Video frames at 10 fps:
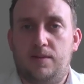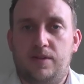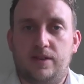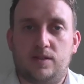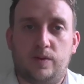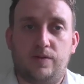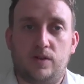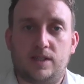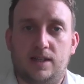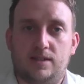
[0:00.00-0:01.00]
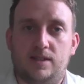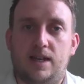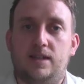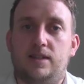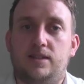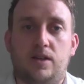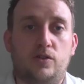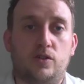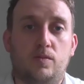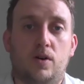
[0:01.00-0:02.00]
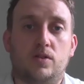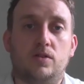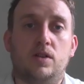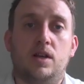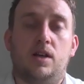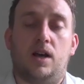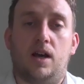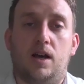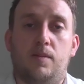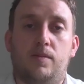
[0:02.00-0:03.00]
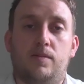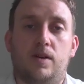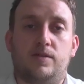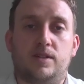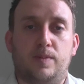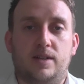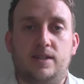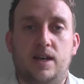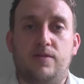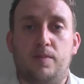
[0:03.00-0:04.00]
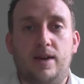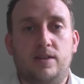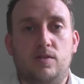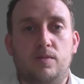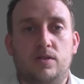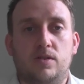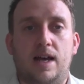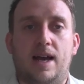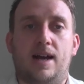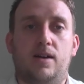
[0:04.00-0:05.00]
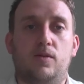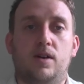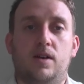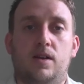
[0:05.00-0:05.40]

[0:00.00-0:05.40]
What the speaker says: things that we've looked at today: the social model of disability over the medical model, how